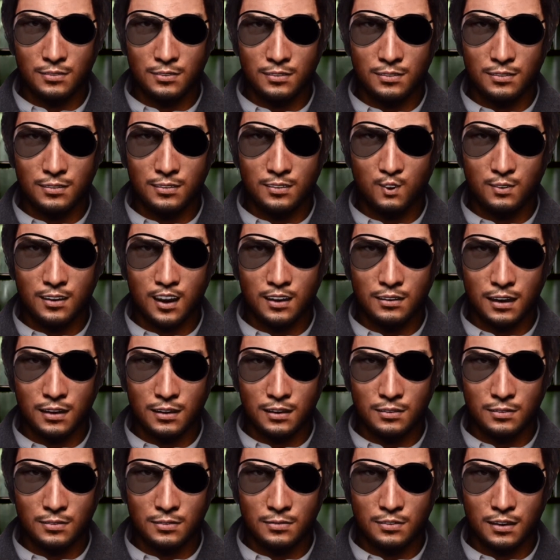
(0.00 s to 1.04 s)
That's a good
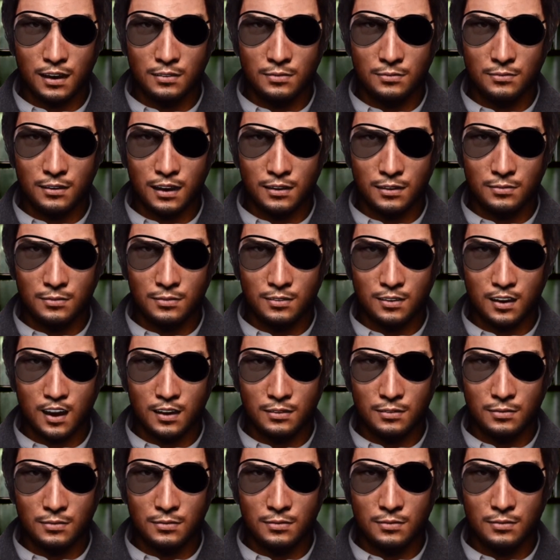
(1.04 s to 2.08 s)
idea. Thanks for that,
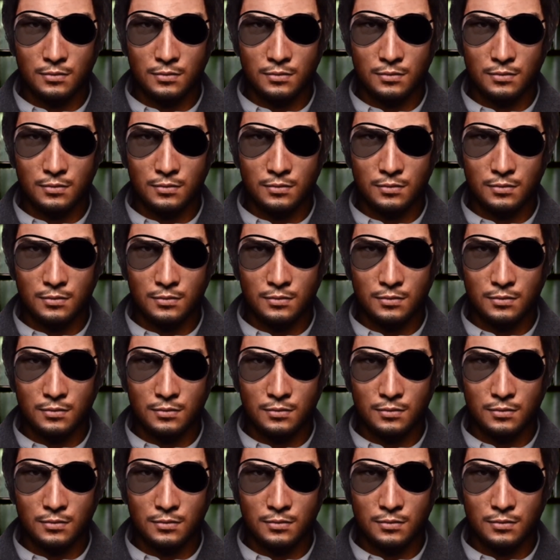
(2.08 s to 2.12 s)
Manuel.